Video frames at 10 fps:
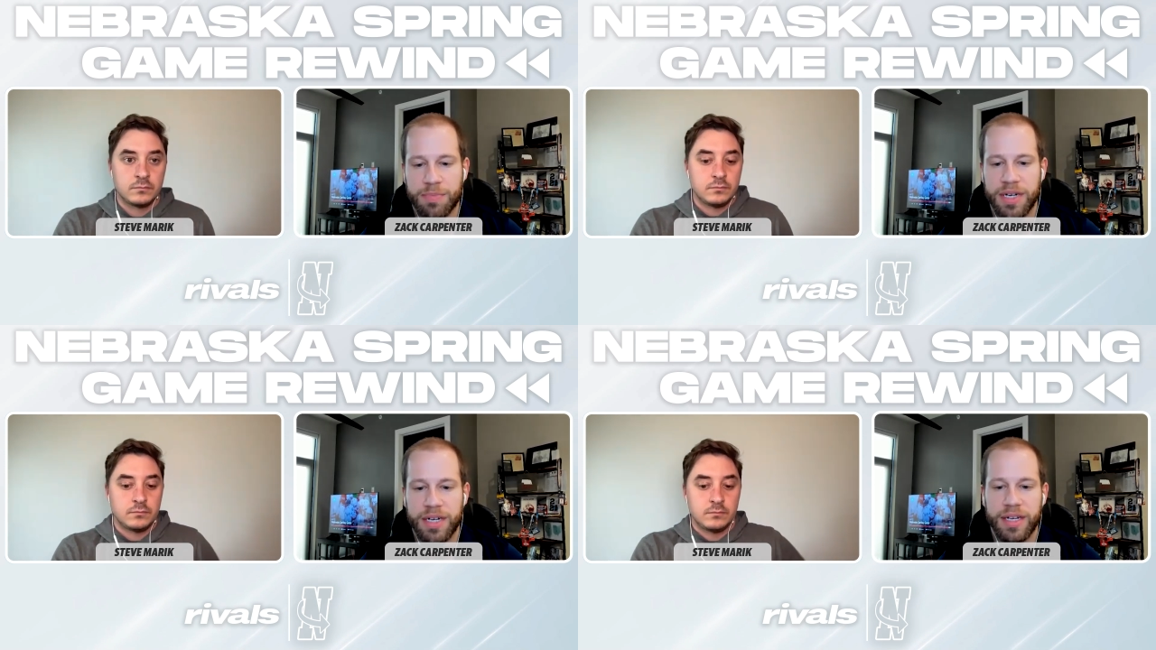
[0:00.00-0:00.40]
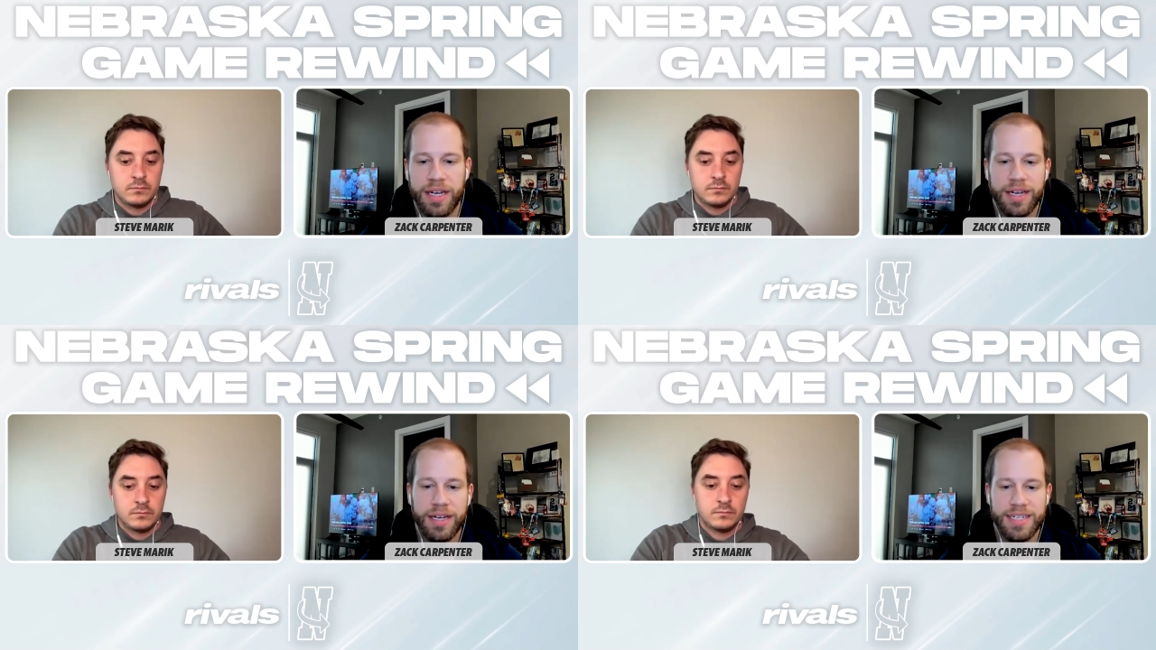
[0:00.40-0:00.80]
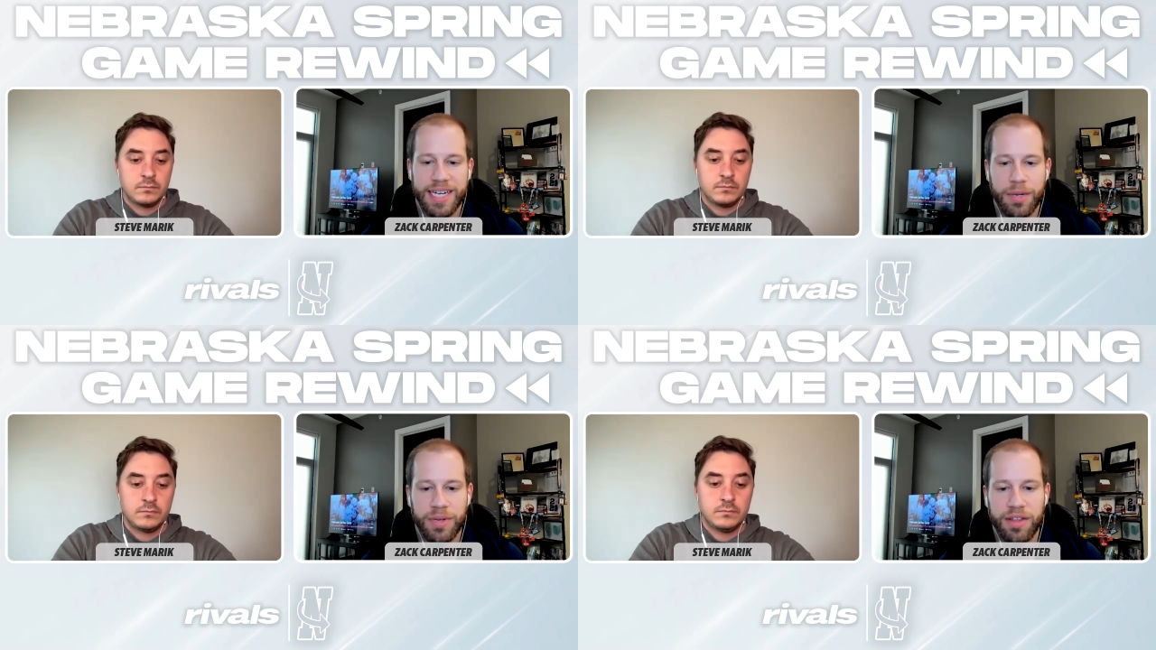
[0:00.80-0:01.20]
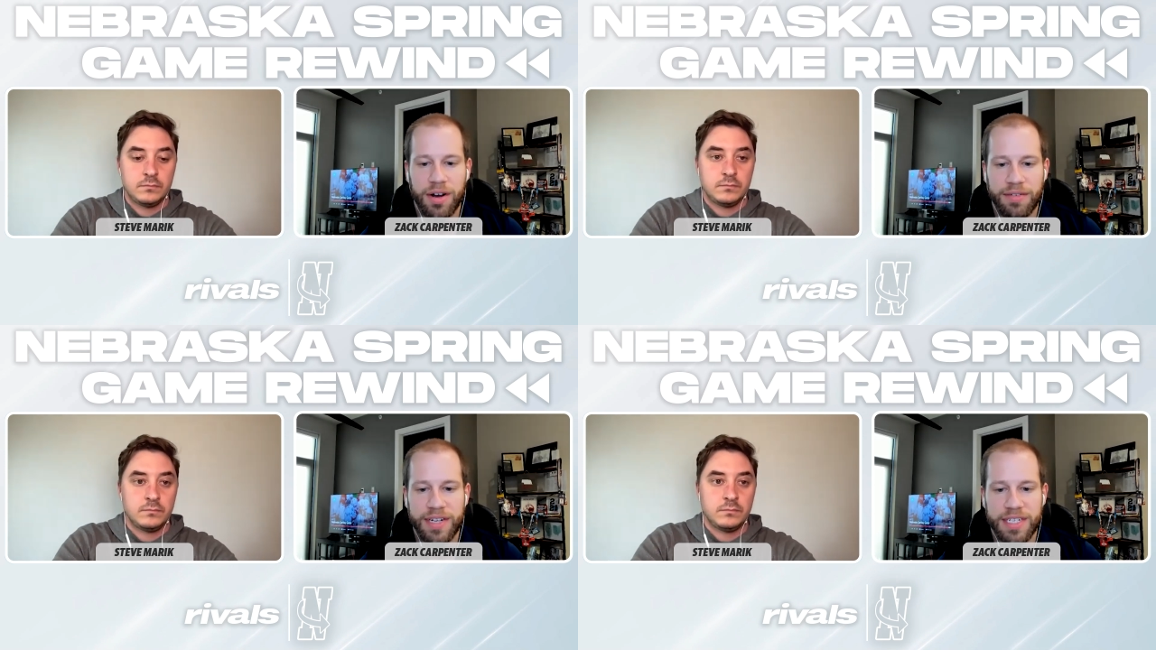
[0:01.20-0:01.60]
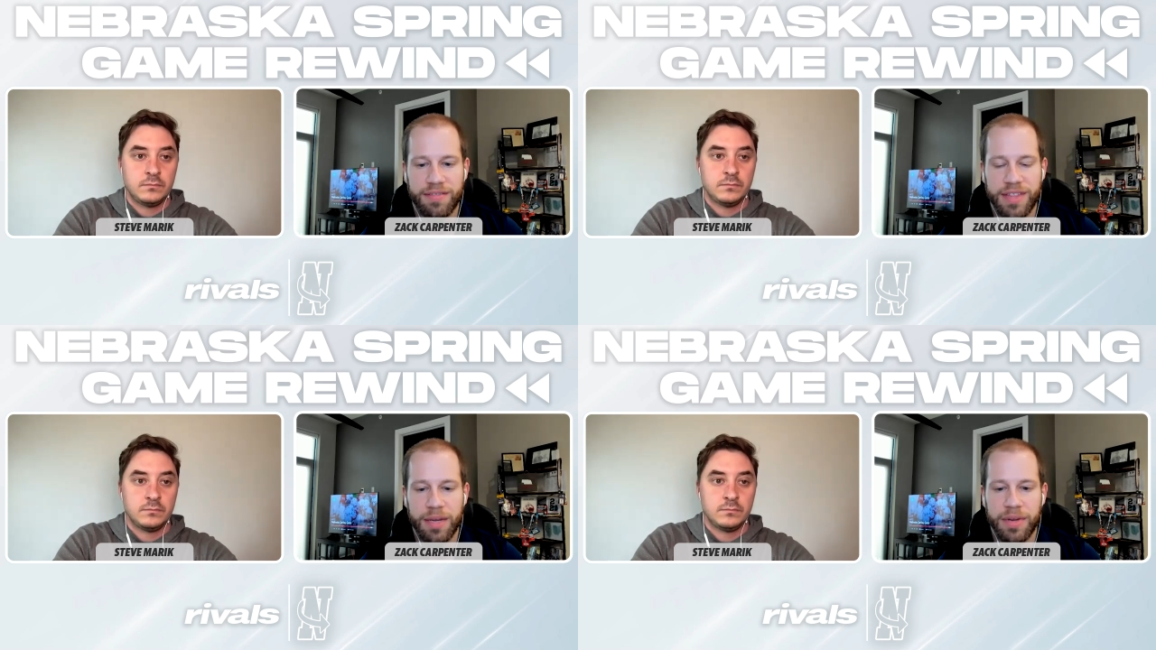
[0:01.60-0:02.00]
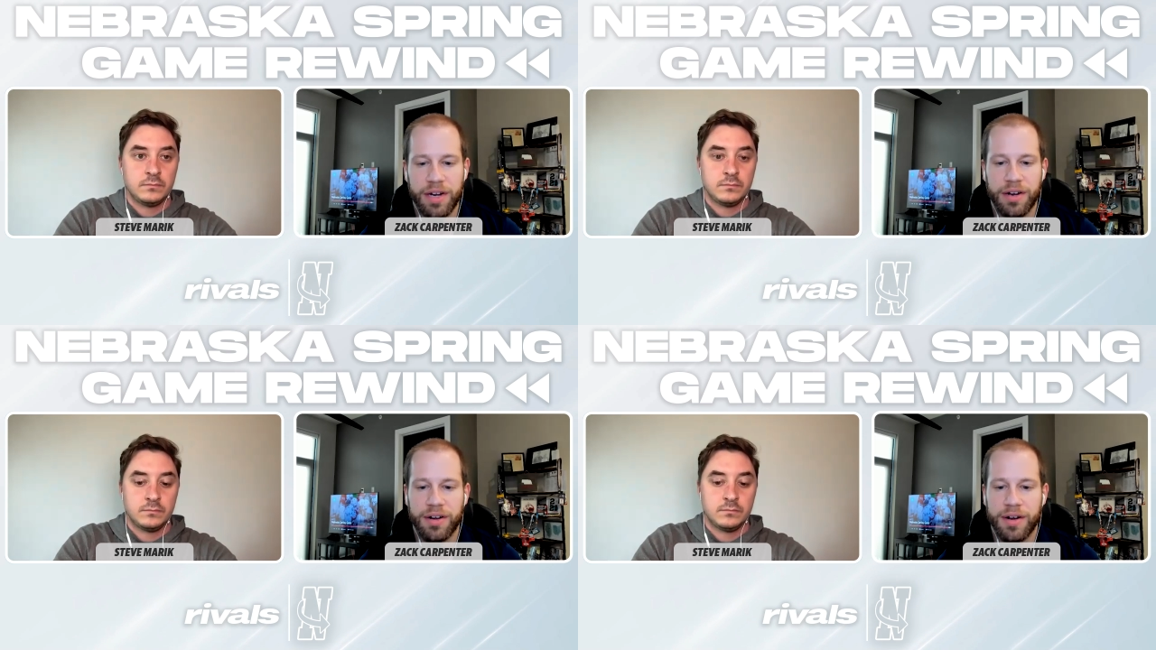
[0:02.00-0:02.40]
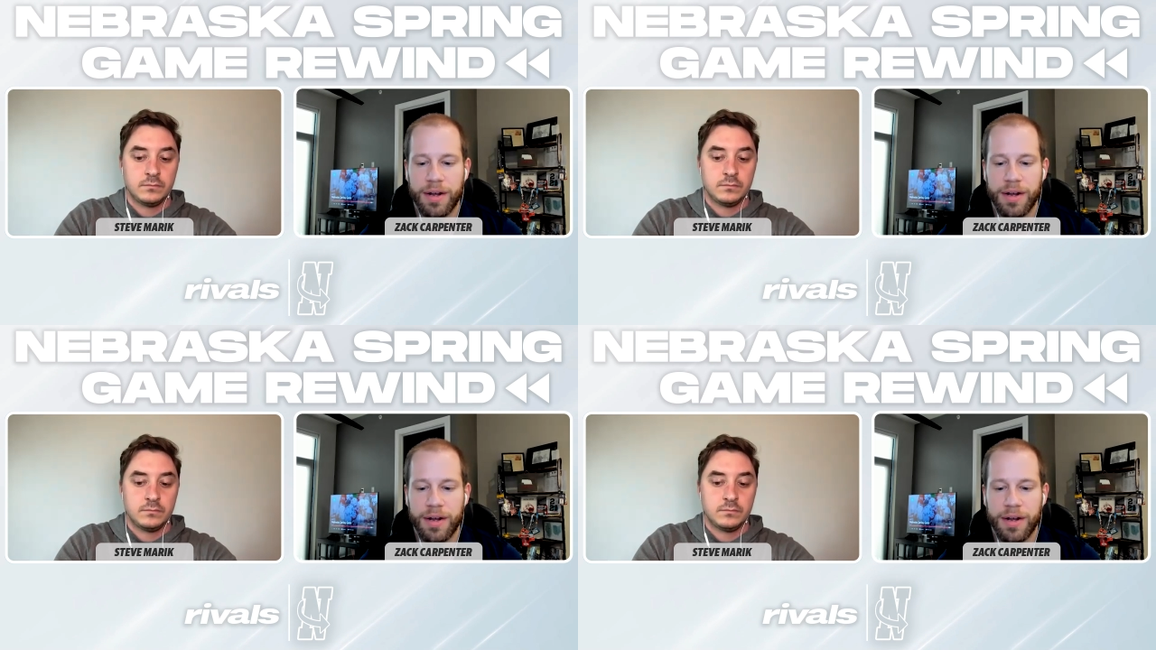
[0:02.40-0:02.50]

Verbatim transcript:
Speaker 1: but sticking with the offensive theme here.